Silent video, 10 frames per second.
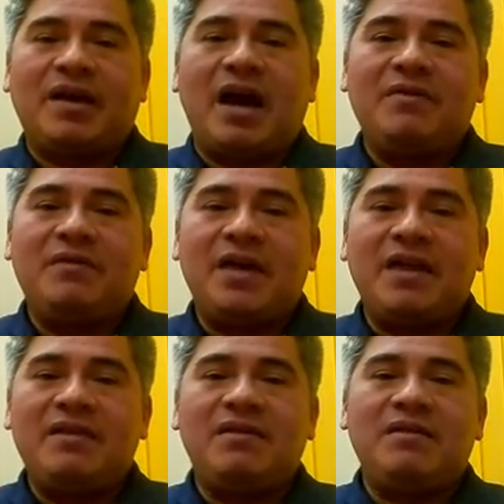and
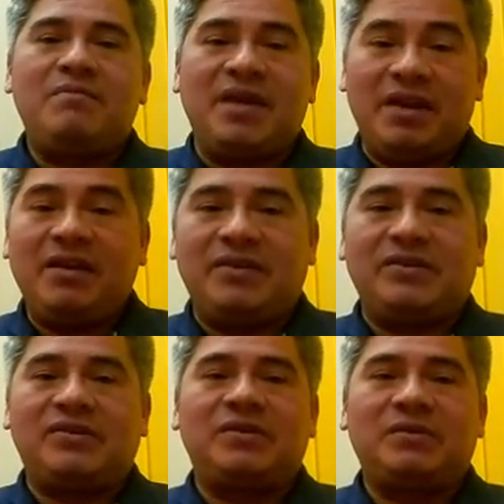then the
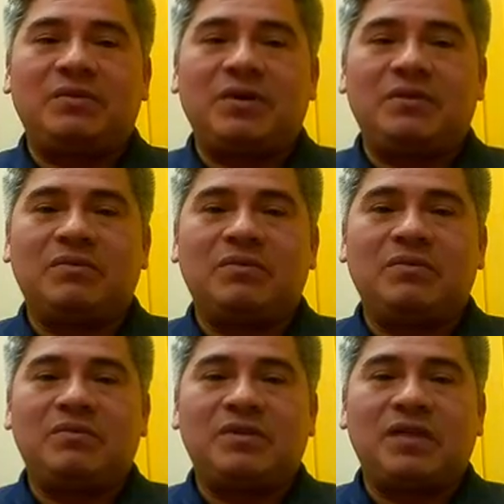beginners
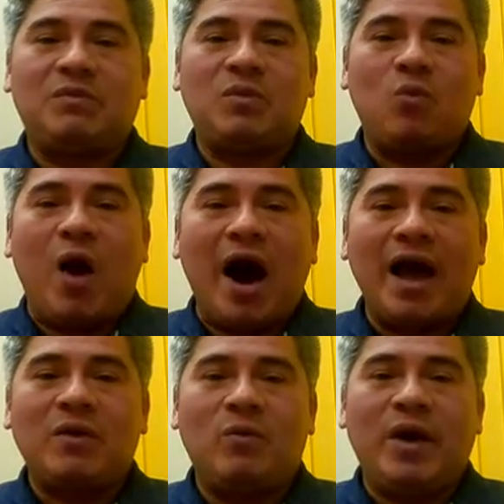said,
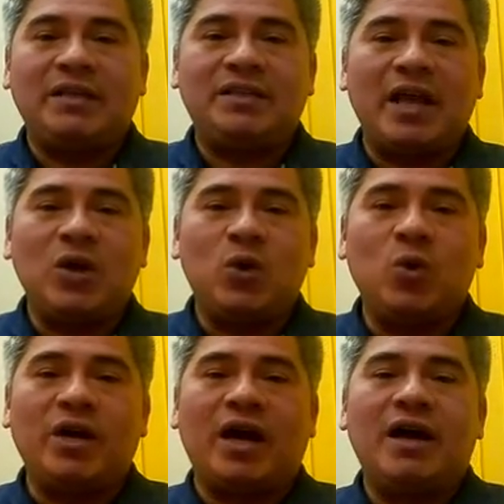why
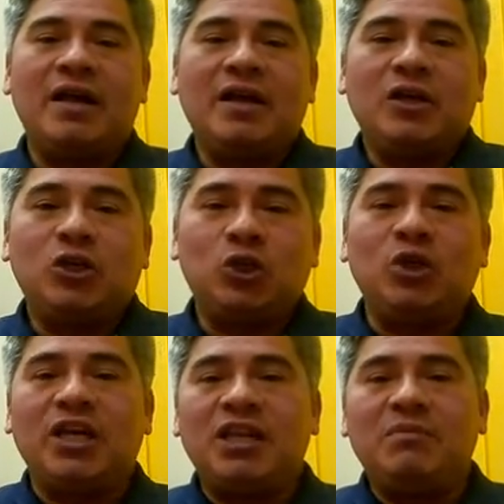tengo una?
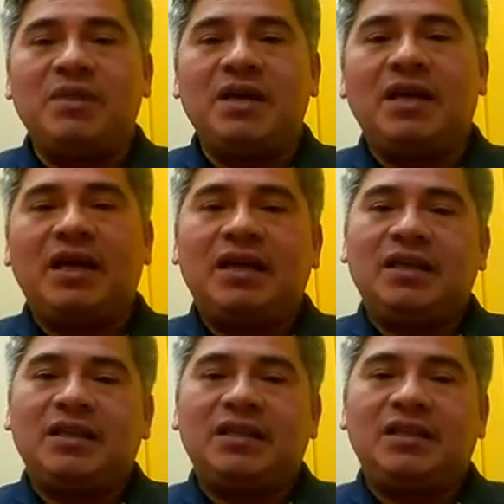Shouldn't it be
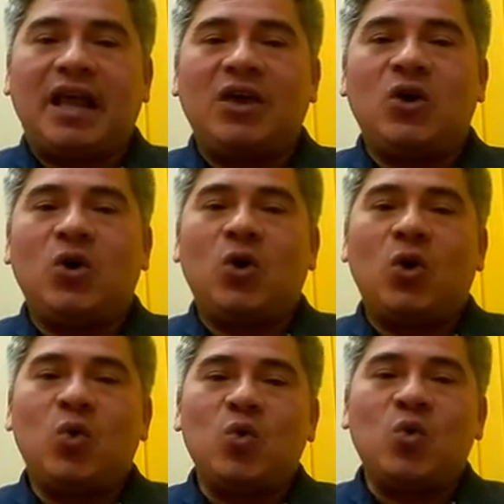tengo
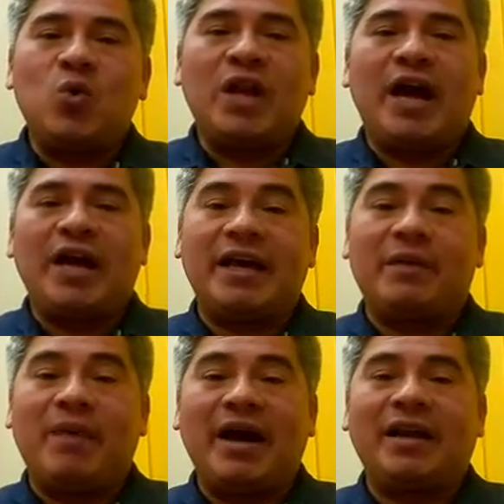una
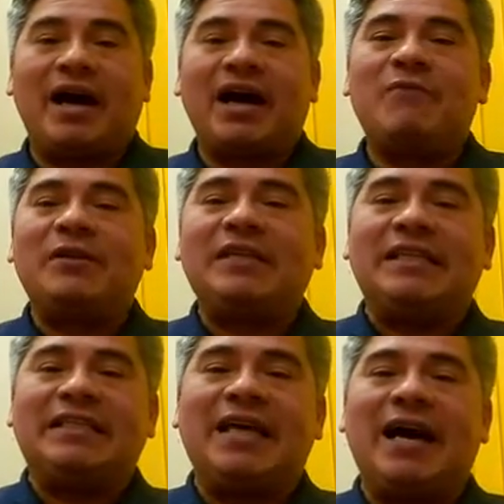hermana? And I've
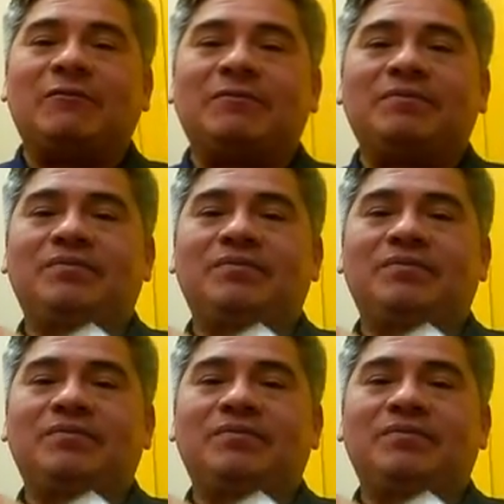written it down.